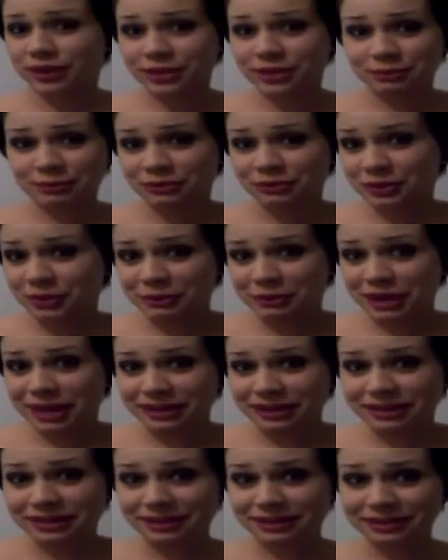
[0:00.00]
face before
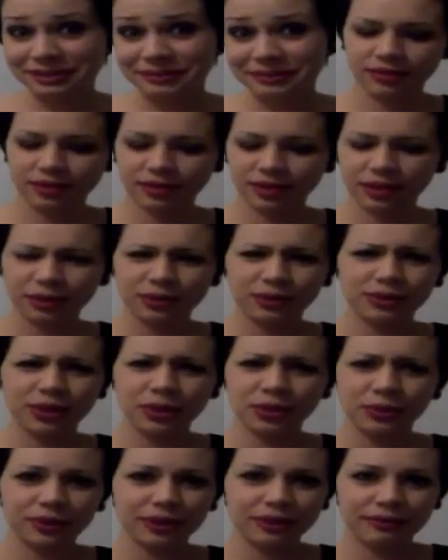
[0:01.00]
bed. Oh,
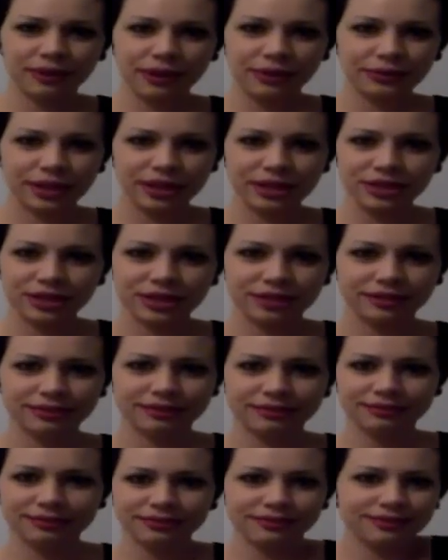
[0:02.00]
don't wear
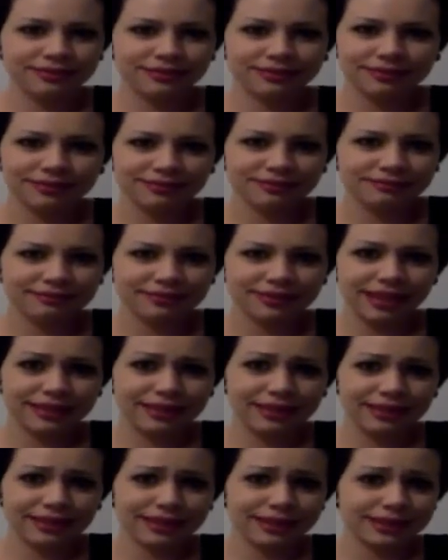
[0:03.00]
foundation. I
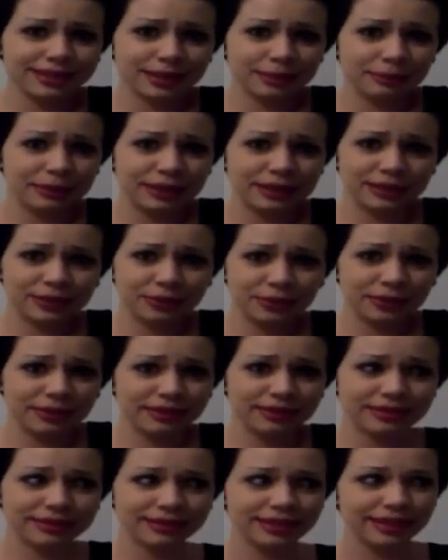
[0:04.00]
think is the biggest one
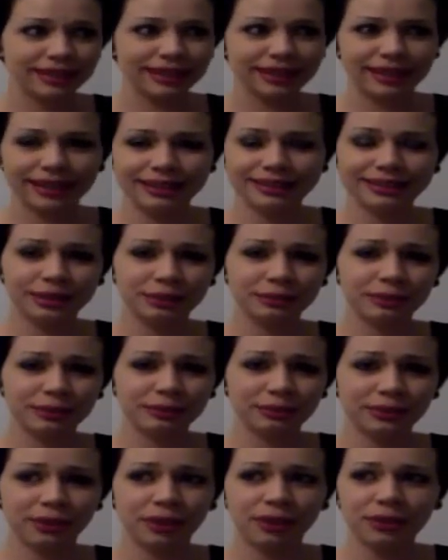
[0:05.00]
is I tell
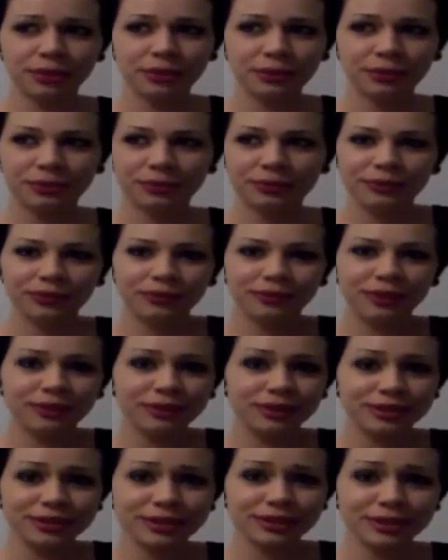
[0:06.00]
people, oh,
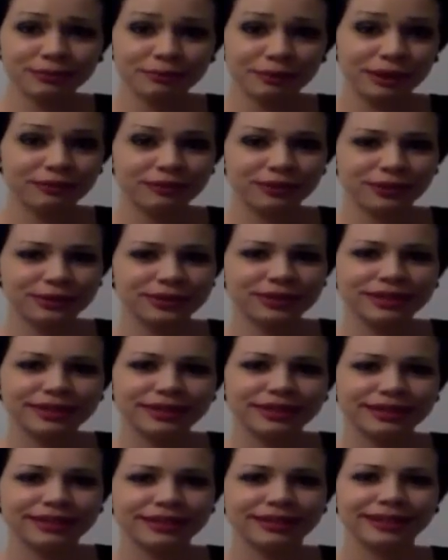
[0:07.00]
foundation is bad for your
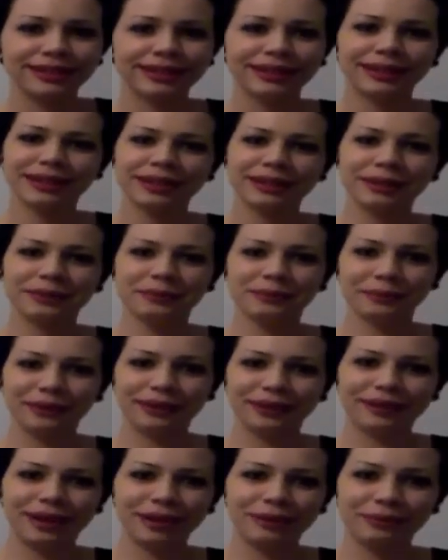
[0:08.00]
skin,
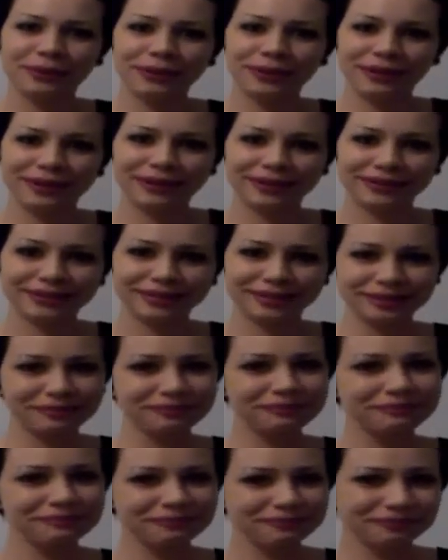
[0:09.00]
but I put on
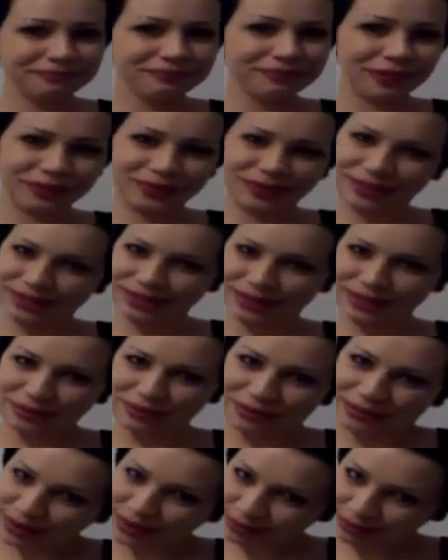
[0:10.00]
foundation
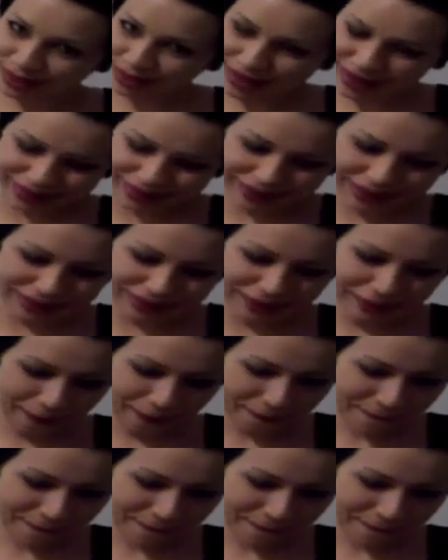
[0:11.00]
almost every day.